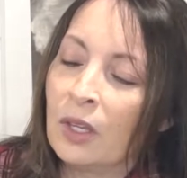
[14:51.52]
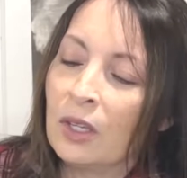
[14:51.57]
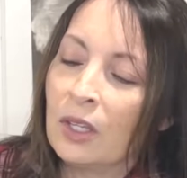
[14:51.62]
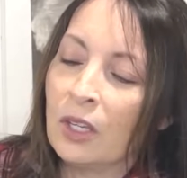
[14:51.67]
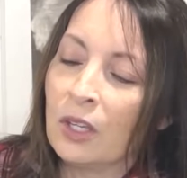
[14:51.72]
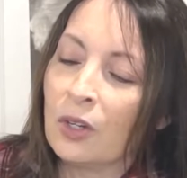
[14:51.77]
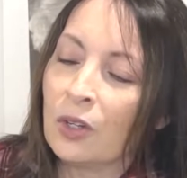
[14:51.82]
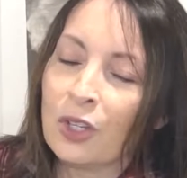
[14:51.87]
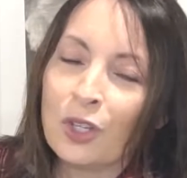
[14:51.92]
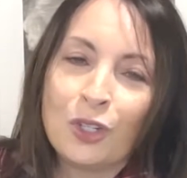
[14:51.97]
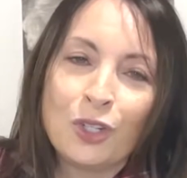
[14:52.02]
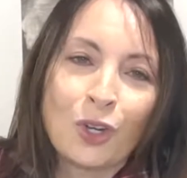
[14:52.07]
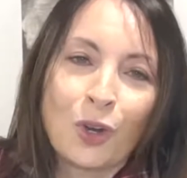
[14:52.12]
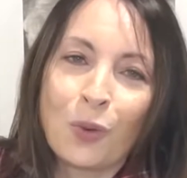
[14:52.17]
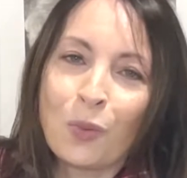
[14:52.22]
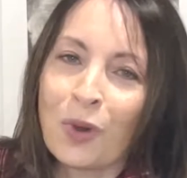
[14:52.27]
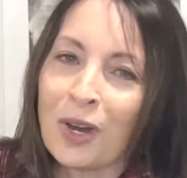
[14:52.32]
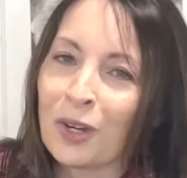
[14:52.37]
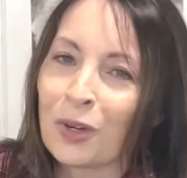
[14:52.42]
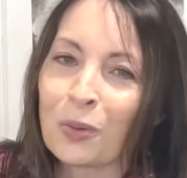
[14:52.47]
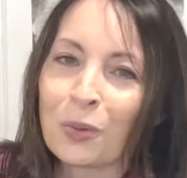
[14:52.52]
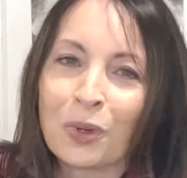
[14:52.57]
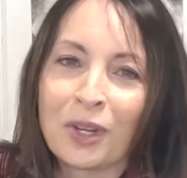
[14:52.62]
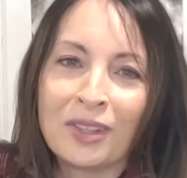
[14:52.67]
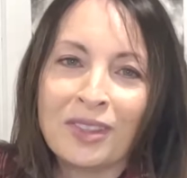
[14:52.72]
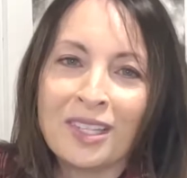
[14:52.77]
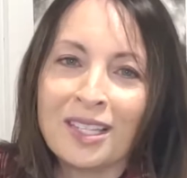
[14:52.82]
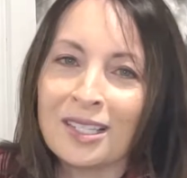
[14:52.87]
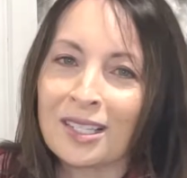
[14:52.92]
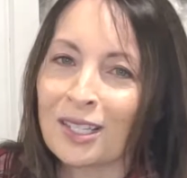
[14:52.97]
You don't want to
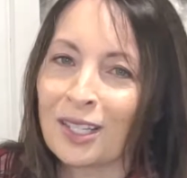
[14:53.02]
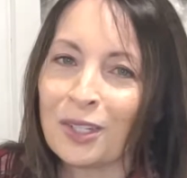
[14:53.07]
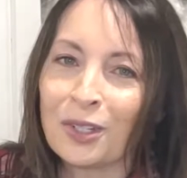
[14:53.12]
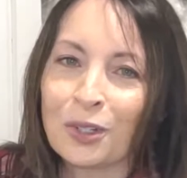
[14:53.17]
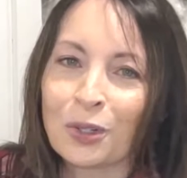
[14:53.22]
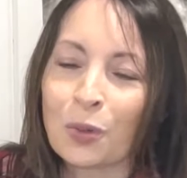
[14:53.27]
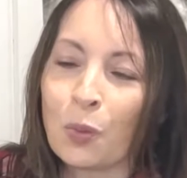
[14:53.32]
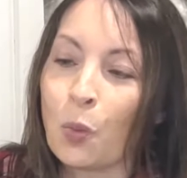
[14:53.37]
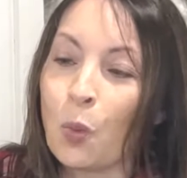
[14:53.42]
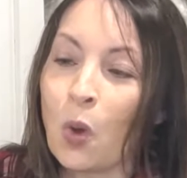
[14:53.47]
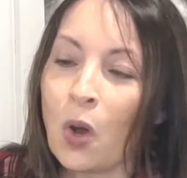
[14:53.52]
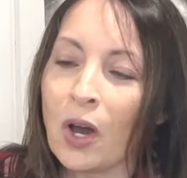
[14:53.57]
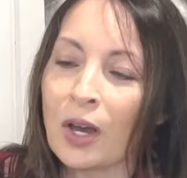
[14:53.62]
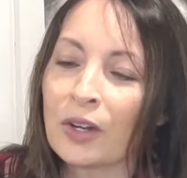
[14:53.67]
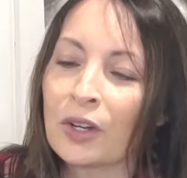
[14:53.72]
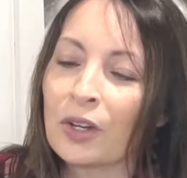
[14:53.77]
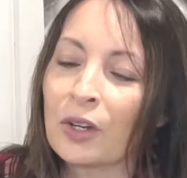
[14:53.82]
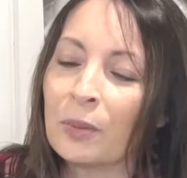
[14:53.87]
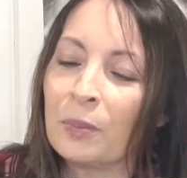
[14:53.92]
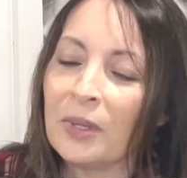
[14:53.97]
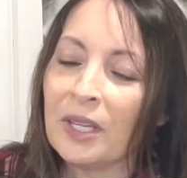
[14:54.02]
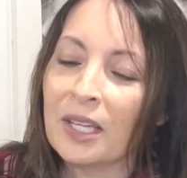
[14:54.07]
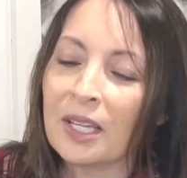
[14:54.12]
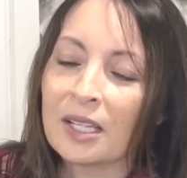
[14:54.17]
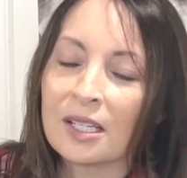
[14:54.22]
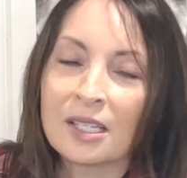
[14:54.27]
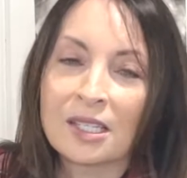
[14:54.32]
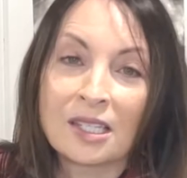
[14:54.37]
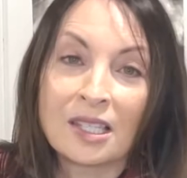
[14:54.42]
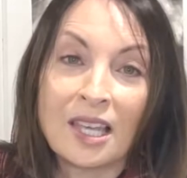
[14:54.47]
run these under water
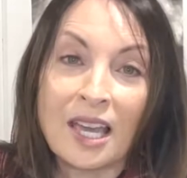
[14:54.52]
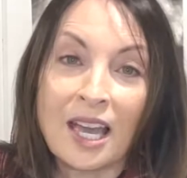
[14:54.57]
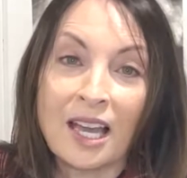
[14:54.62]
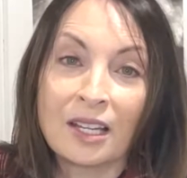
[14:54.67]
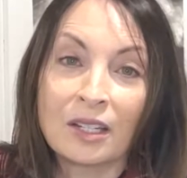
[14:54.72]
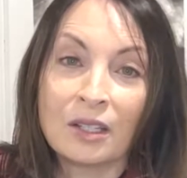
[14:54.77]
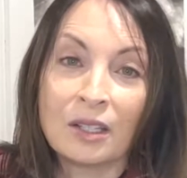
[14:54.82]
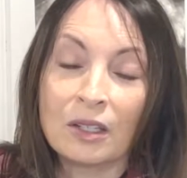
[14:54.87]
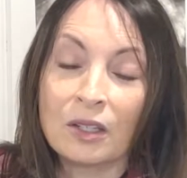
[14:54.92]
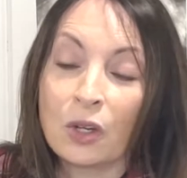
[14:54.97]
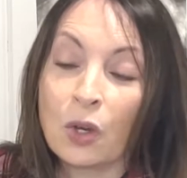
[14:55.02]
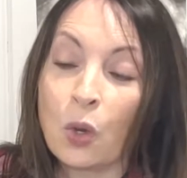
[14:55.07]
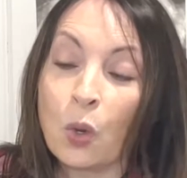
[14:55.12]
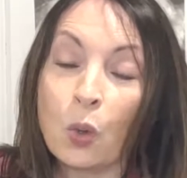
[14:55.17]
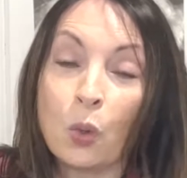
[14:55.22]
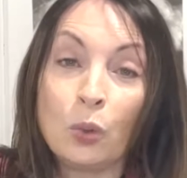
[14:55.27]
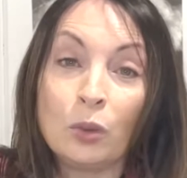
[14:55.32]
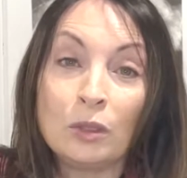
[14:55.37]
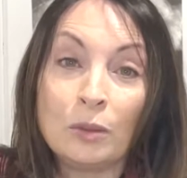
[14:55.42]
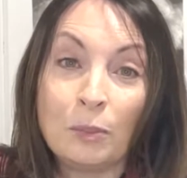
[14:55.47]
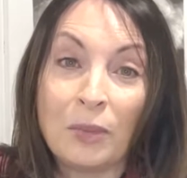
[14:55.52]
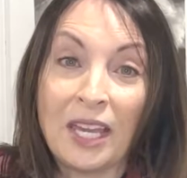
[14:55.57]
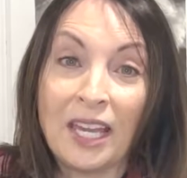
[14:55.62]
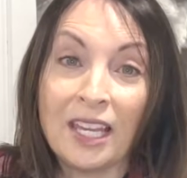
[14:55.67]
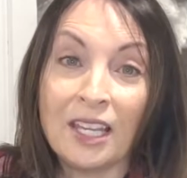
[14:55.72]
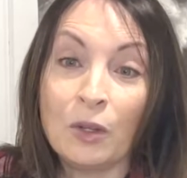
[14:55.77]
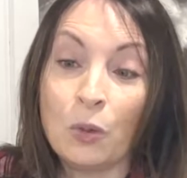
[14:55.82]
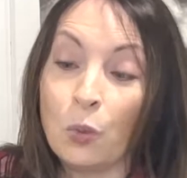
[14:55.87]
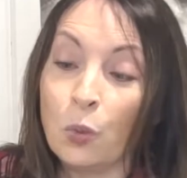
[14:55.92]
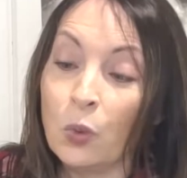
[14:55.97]
because that cold
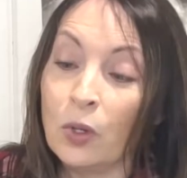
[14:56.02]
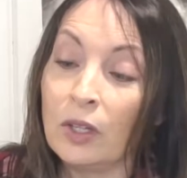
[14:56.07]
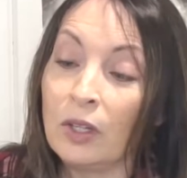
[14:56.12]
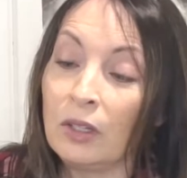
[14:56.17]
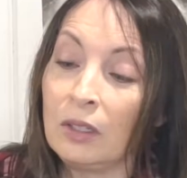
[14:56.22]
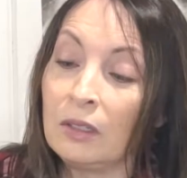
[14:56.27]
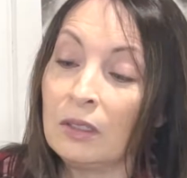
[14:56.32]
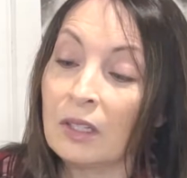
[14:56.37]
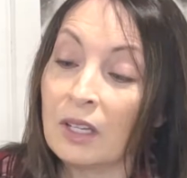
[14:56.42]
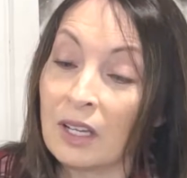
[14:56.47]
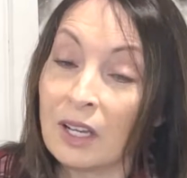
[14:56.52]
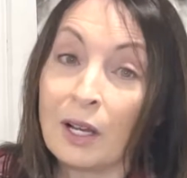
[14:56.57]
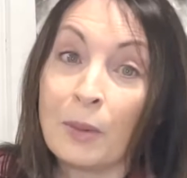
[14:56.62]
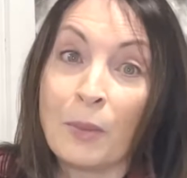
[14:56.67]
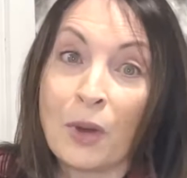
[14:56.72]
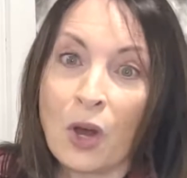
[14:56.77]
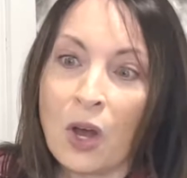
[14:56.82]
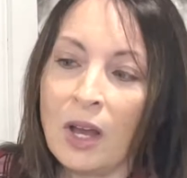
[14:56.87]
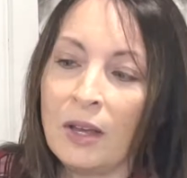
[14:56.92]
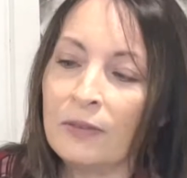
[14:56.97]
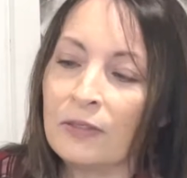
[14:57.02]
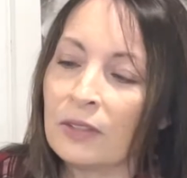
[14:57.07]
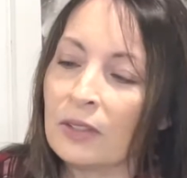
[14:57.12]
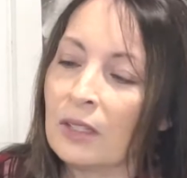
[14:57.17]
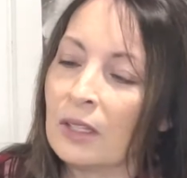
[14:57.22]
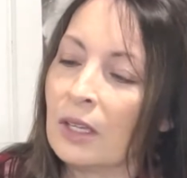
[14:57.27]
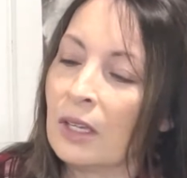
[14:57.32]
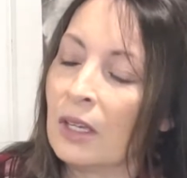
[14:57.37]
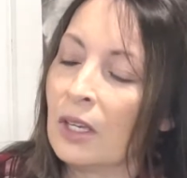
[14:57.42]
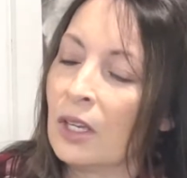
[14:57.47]
paint will come off.
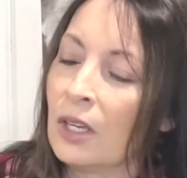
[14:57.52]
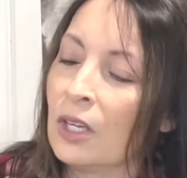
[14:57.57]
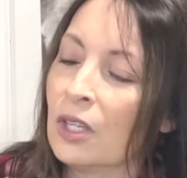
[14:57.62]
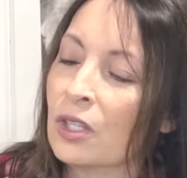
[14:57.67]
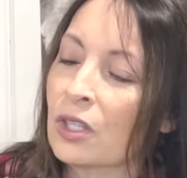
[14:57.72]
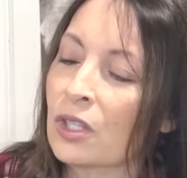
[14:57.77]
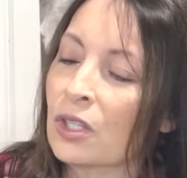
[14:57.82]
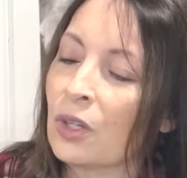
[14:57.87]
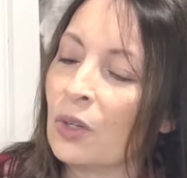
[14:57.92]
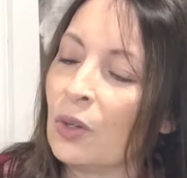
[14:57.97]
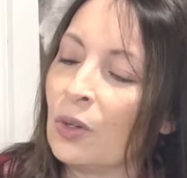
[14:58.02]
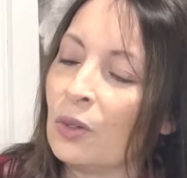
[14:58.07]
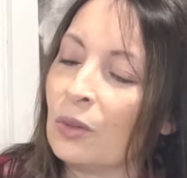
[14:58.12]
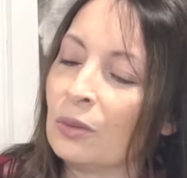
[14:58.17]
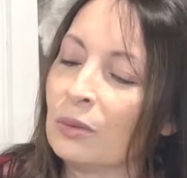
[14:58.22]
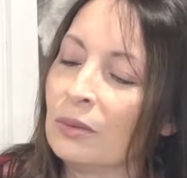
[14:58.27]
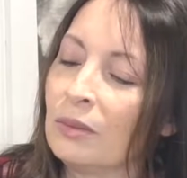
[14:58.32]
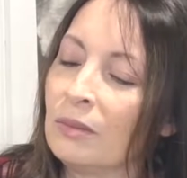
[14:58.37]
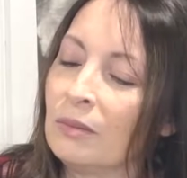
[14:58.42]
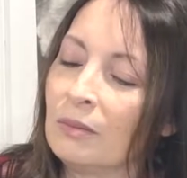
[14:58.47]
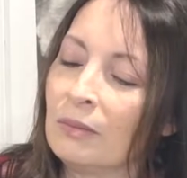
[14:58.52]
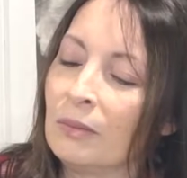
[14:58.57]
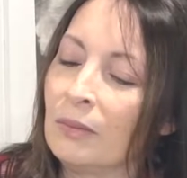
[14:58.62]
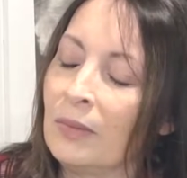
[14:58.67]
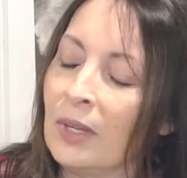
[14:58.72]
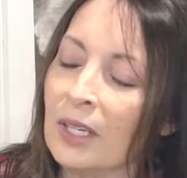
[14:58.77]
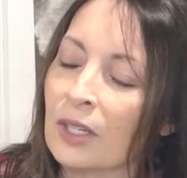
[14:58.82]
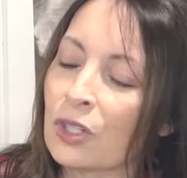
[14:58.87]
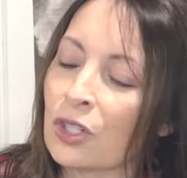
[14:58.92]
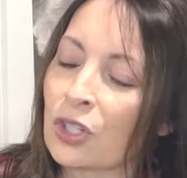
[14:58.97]
So
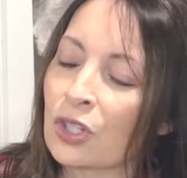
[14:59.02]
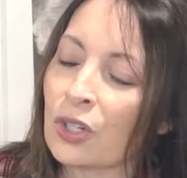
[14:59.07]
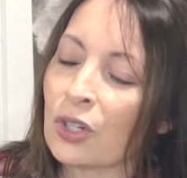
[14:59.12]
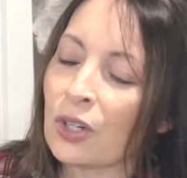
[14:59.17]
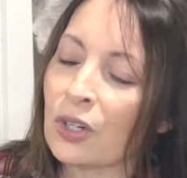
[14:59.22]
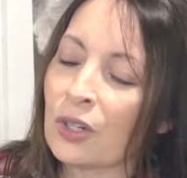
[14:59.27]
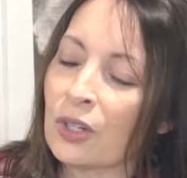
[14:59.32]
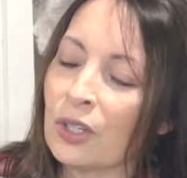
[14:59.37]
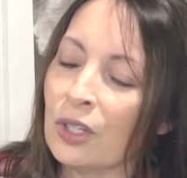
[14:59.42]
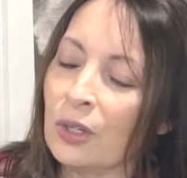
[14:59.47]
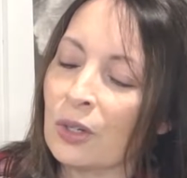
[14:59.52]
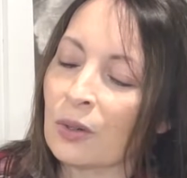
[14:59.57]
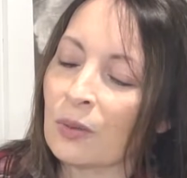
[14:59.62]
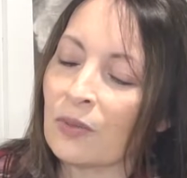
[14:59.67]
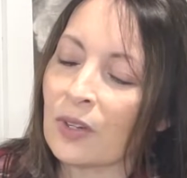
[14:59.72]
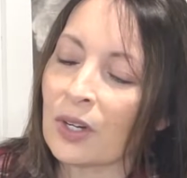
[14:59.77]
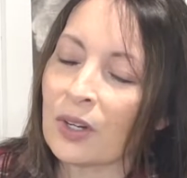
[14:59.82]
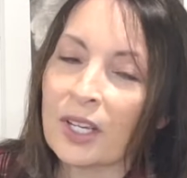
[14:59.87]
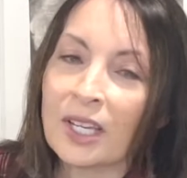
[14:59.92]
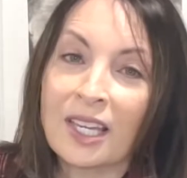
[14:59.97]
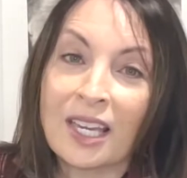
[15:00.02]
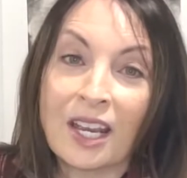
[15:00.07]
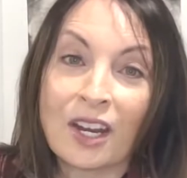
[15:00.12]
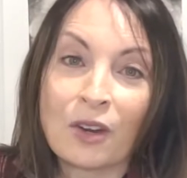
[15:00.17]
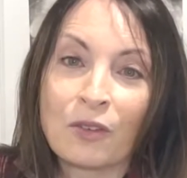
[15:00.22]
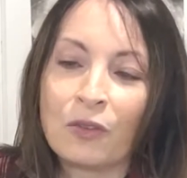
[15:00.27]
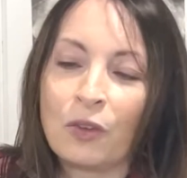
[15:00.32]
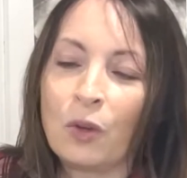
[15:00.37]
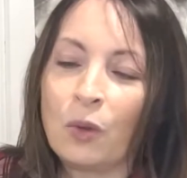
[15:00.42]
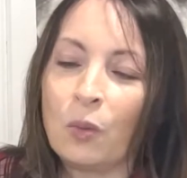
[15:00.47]
make sure you're very
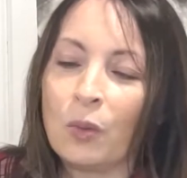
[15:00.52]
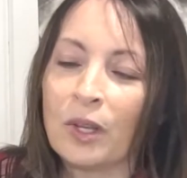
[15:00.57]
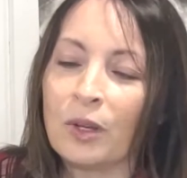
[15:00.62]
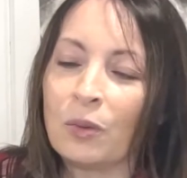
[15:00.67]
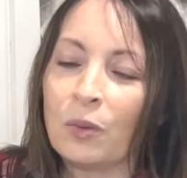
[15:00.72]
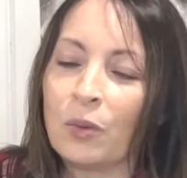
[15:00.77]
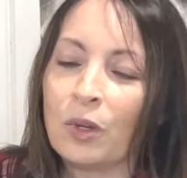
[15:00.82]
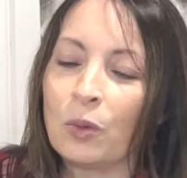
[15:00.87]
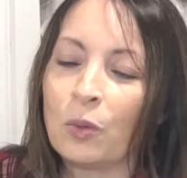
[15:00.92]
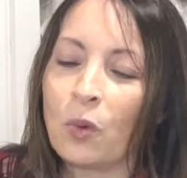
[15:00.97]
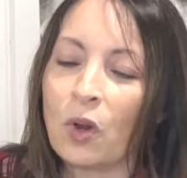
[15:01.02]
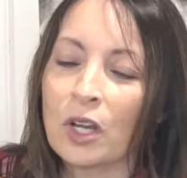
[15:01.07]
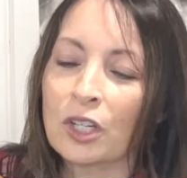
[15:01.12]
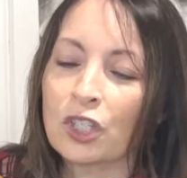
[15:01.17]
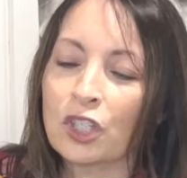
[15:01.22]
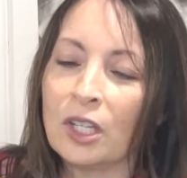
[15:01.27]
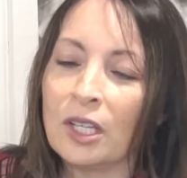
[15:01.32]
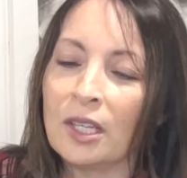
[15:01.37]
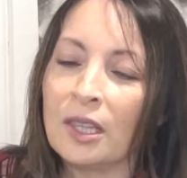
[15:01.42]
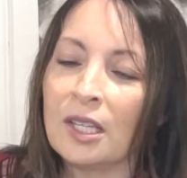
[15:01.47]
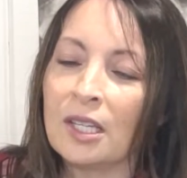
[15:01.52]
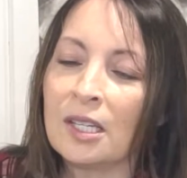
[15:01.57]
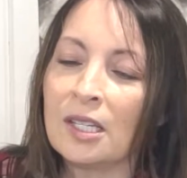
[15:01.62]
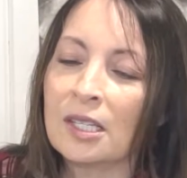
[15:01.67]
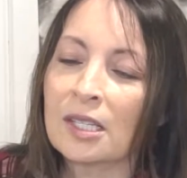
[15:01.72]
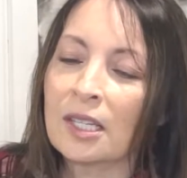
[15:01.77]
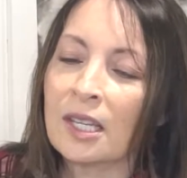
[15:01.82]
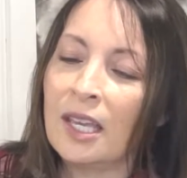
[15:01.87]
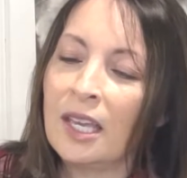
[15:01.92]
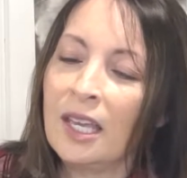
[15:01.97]
careful when washing this.